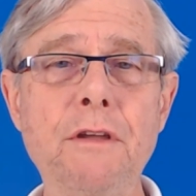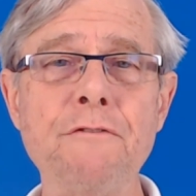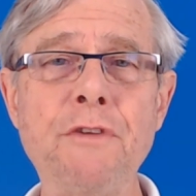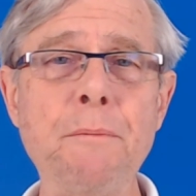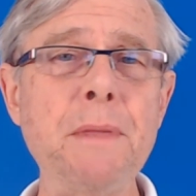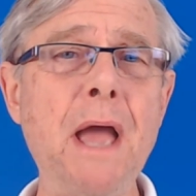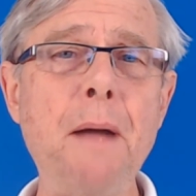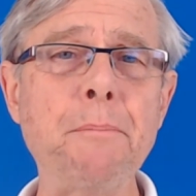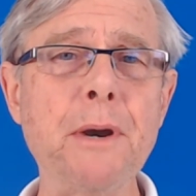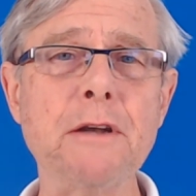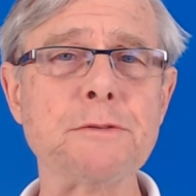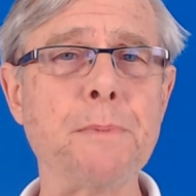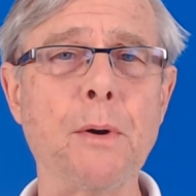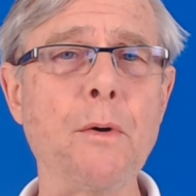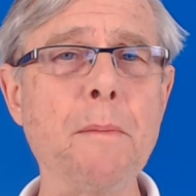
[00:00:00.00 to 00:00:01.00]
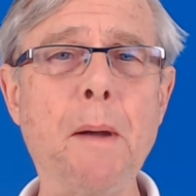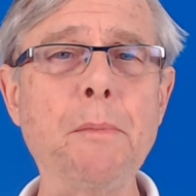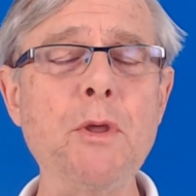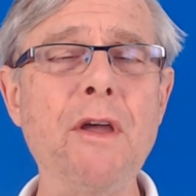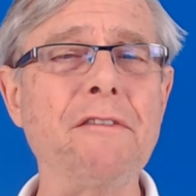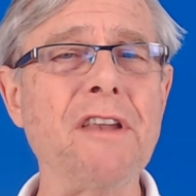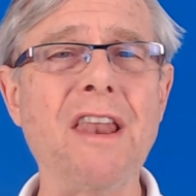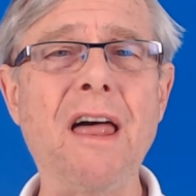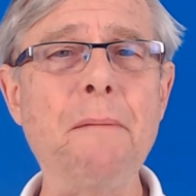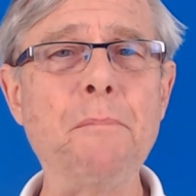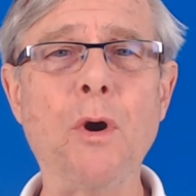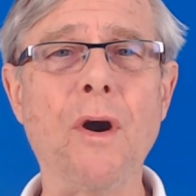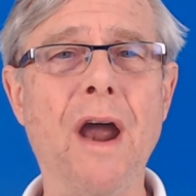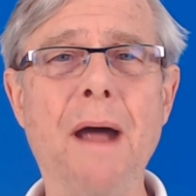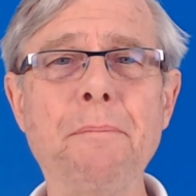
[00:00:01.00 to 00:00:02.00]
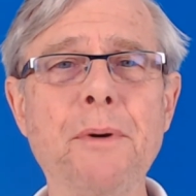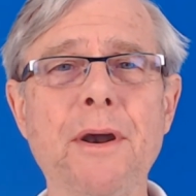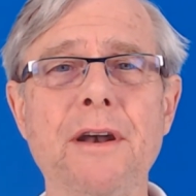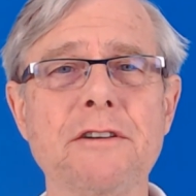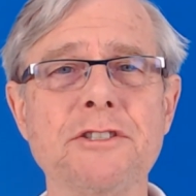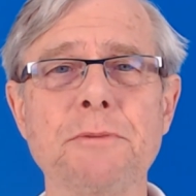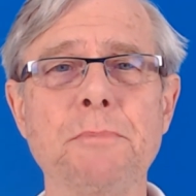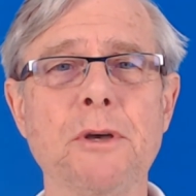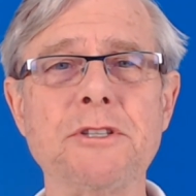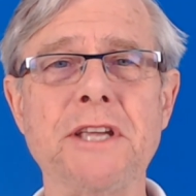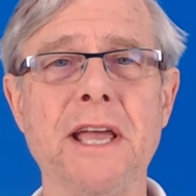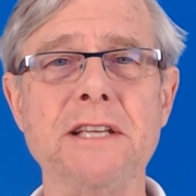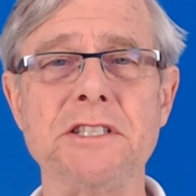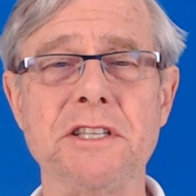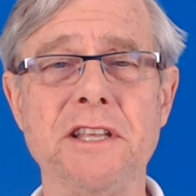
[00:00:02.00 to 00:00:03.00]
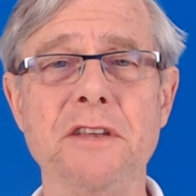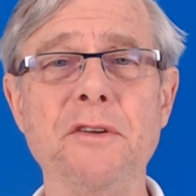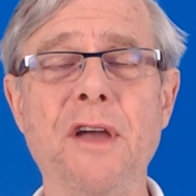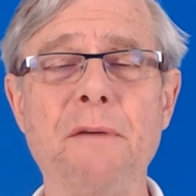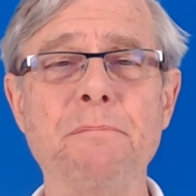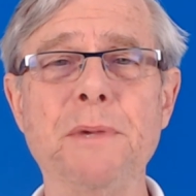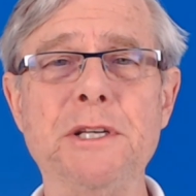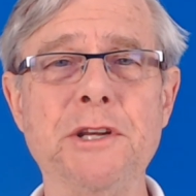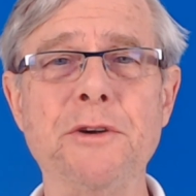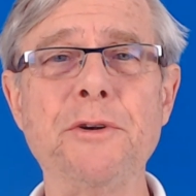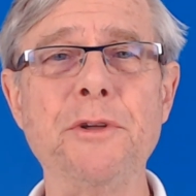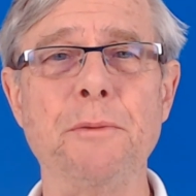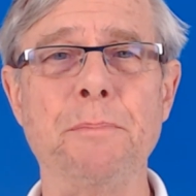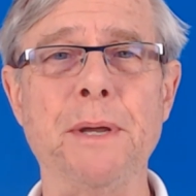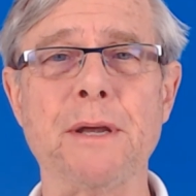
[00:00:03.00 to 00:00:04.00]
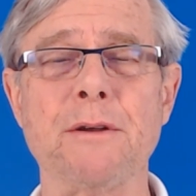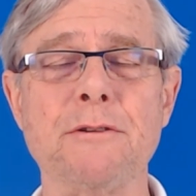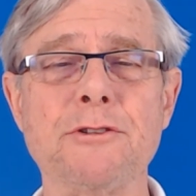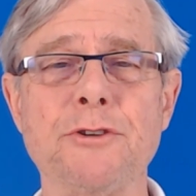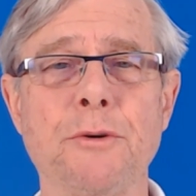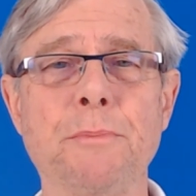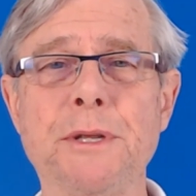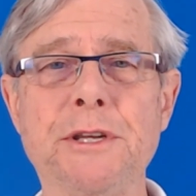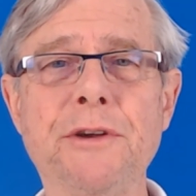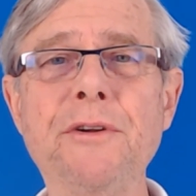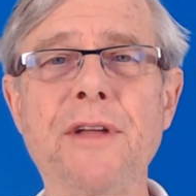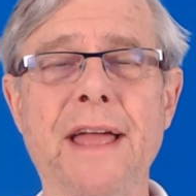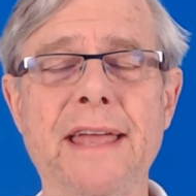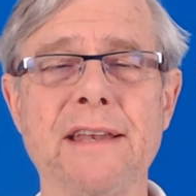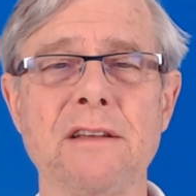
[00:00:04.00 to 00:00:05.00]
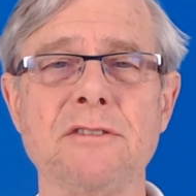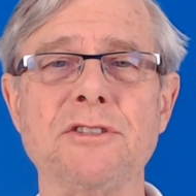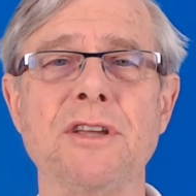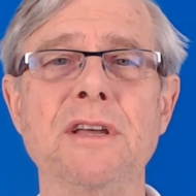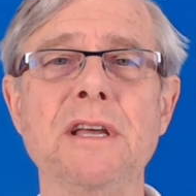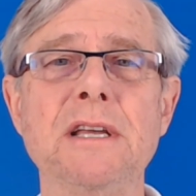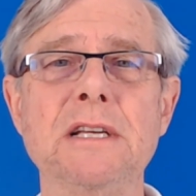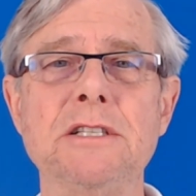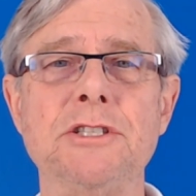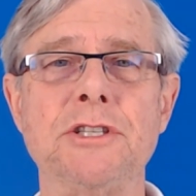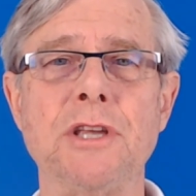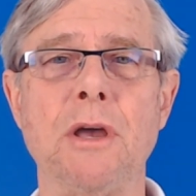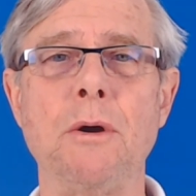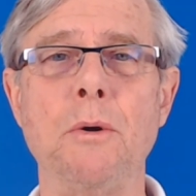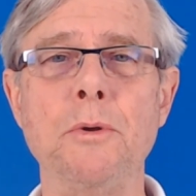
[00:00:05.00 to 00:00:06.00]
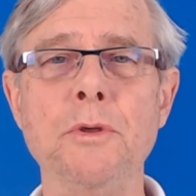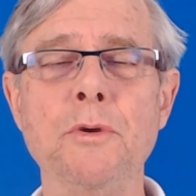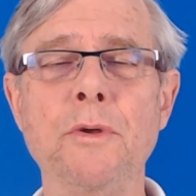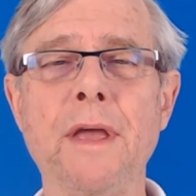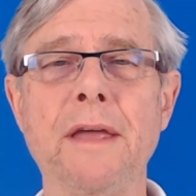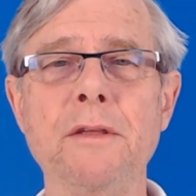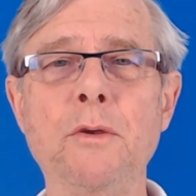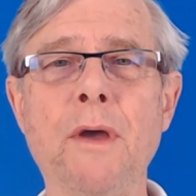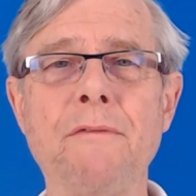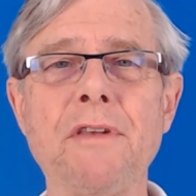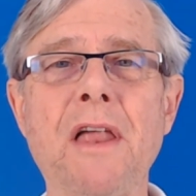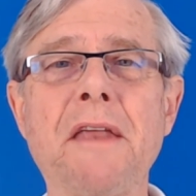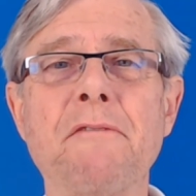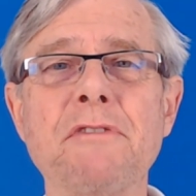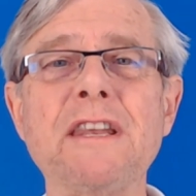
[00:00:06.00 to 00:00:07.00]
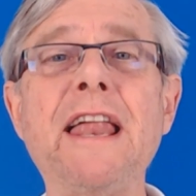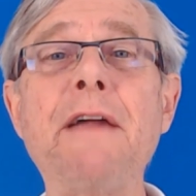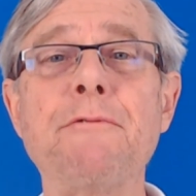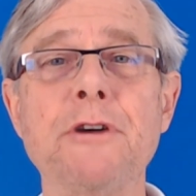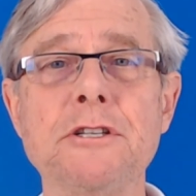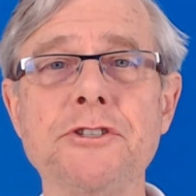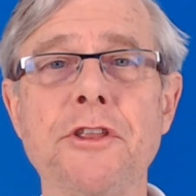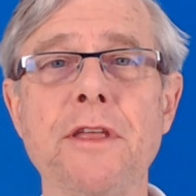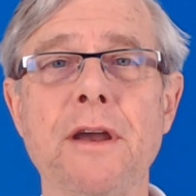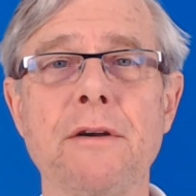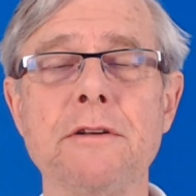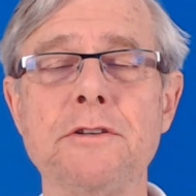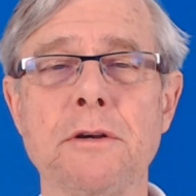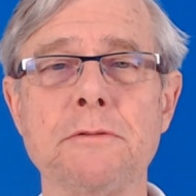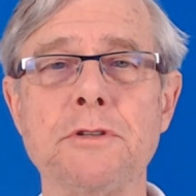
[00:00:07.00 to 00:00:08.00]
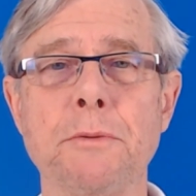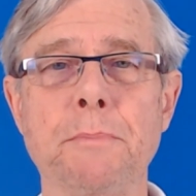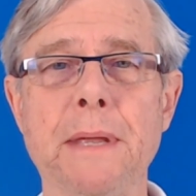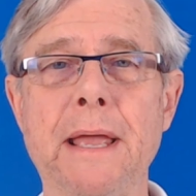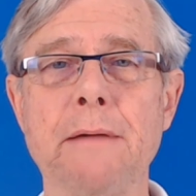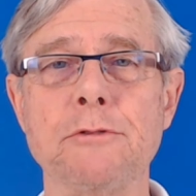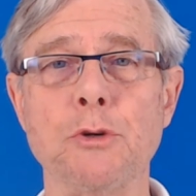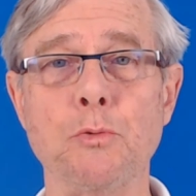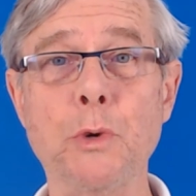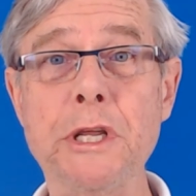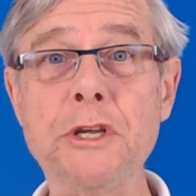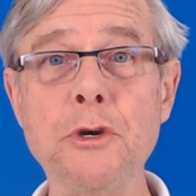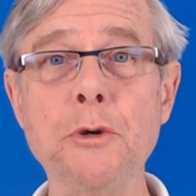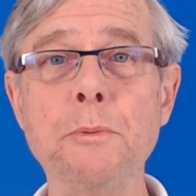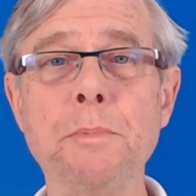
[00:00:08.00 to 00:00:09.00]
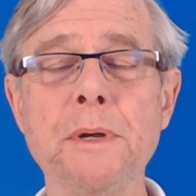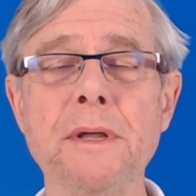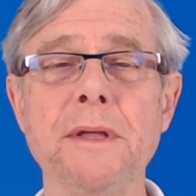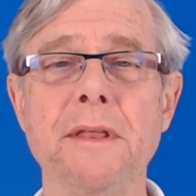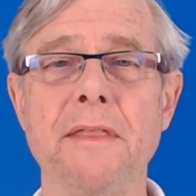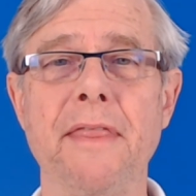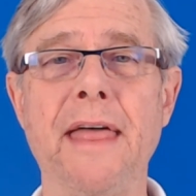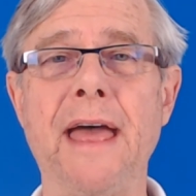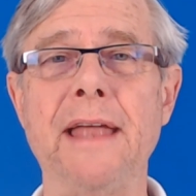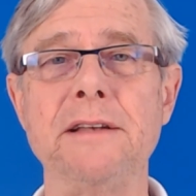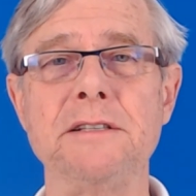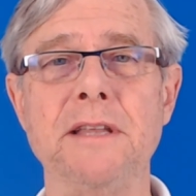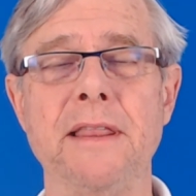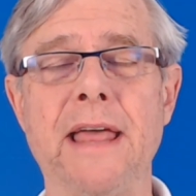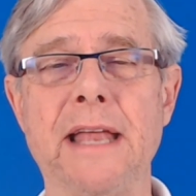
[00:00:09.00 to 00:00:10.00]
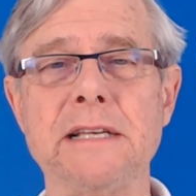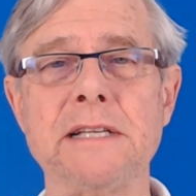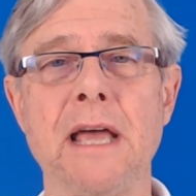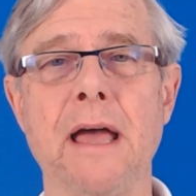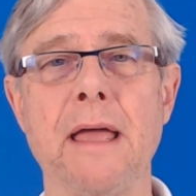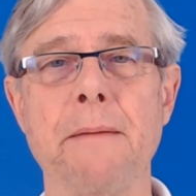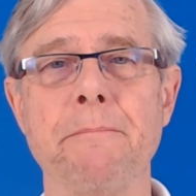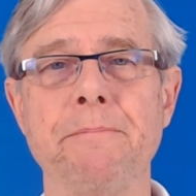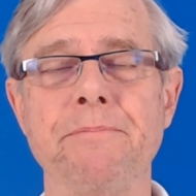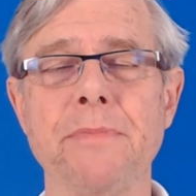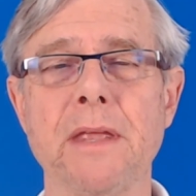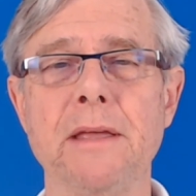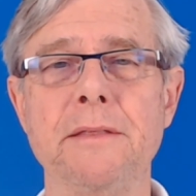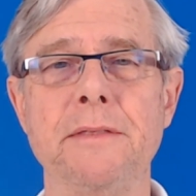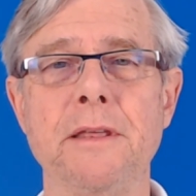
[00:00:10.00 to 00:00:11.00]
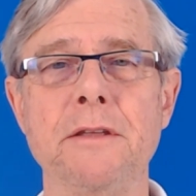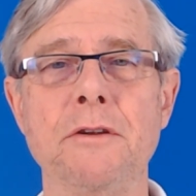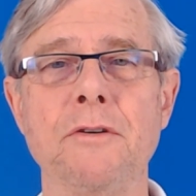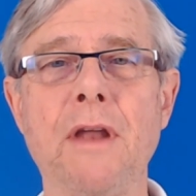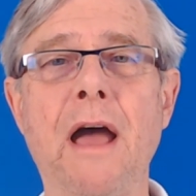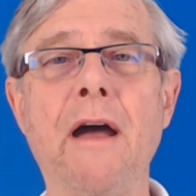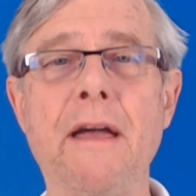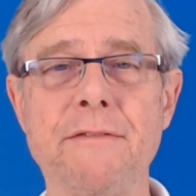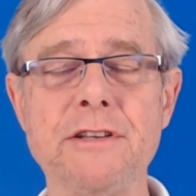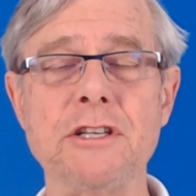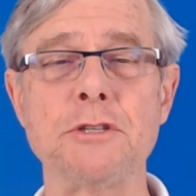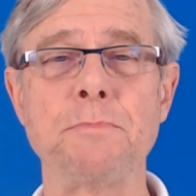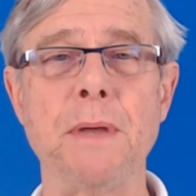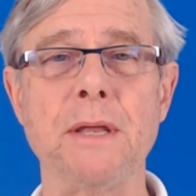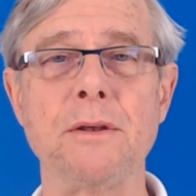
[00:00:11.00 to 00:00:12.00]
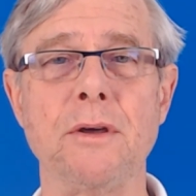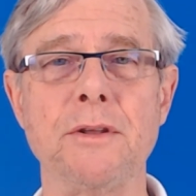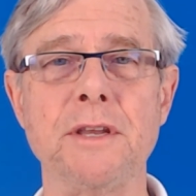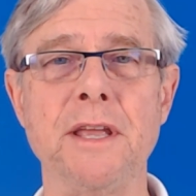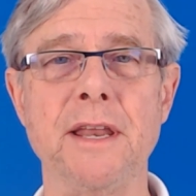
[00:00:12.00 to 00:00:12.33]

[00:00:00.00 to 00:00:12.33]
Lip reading: from the operators. But remember, you have a lot more operators in most cases than you have material pickers or material handlers. So you have a lot of leverage there in terms of being able to recoup that time that you're now having to spend on